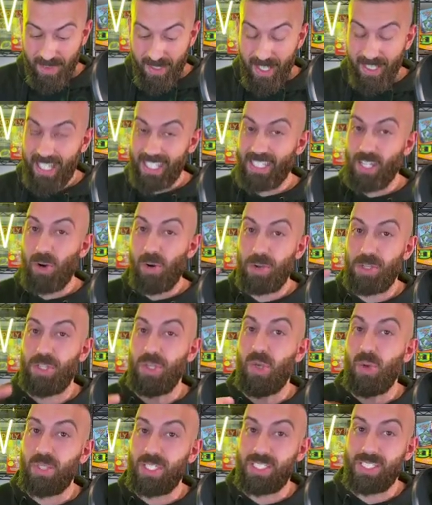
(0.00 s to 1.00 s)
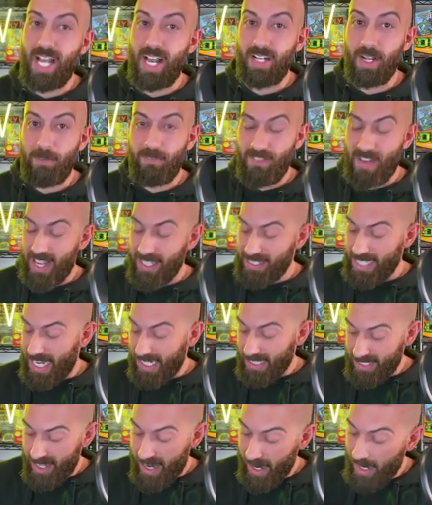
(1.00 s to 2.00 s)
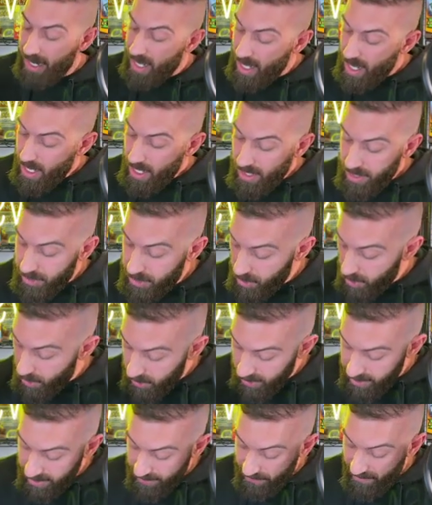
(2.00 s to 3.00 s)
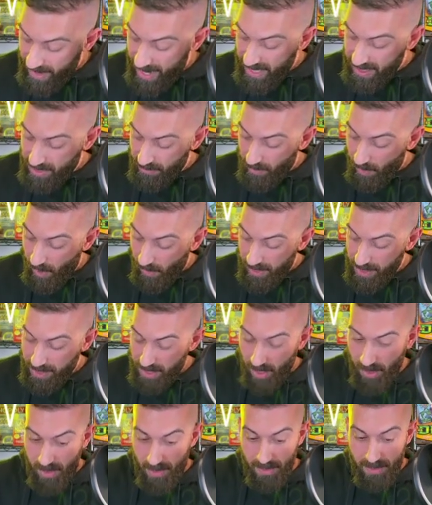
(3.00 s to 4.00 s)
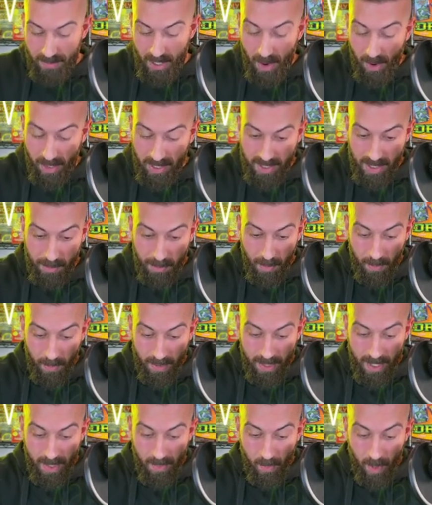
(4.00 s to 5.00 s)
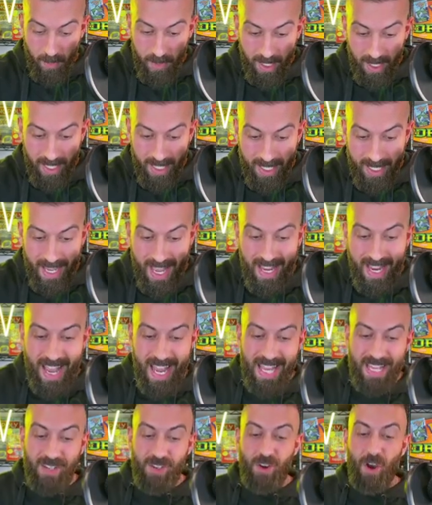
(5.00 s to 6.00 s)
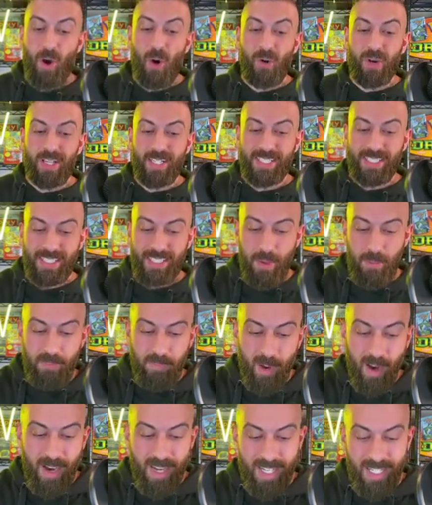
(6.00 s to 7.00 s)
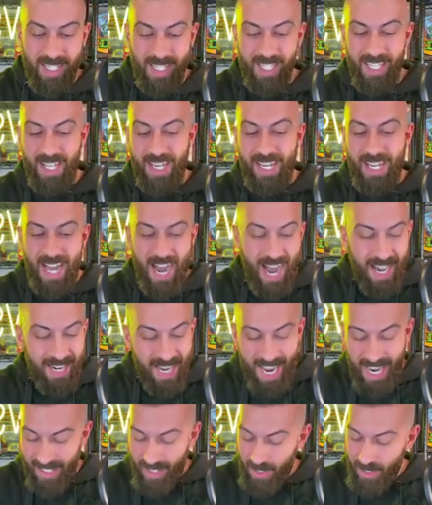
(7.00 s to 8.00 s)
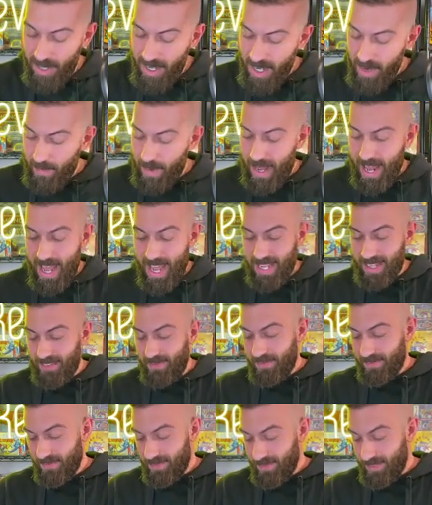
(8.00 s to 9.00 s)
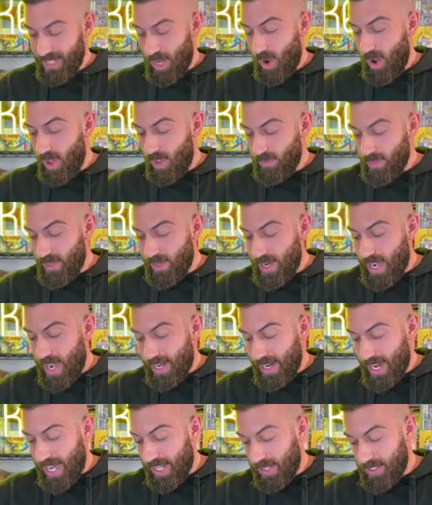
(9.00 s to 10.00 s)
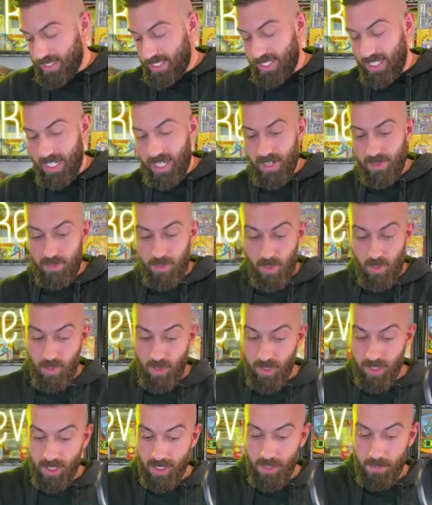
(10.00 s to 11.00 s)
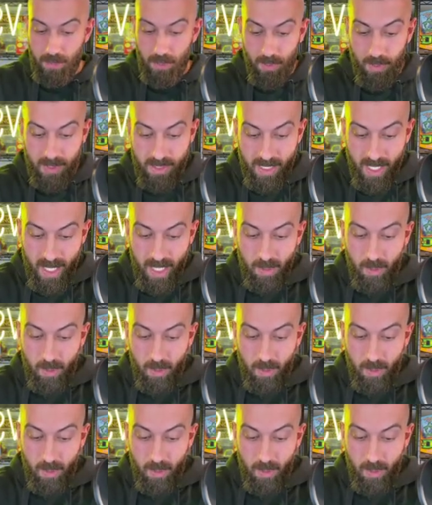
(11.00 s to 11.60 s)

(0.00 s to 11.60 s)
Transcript: Like, there are huge Psyduck fans out there huge fans of all these other cards that you're pulling. What are we going to get? A Koga's Muck non hollow. But hey, all of your non hollows in here were really good pulls.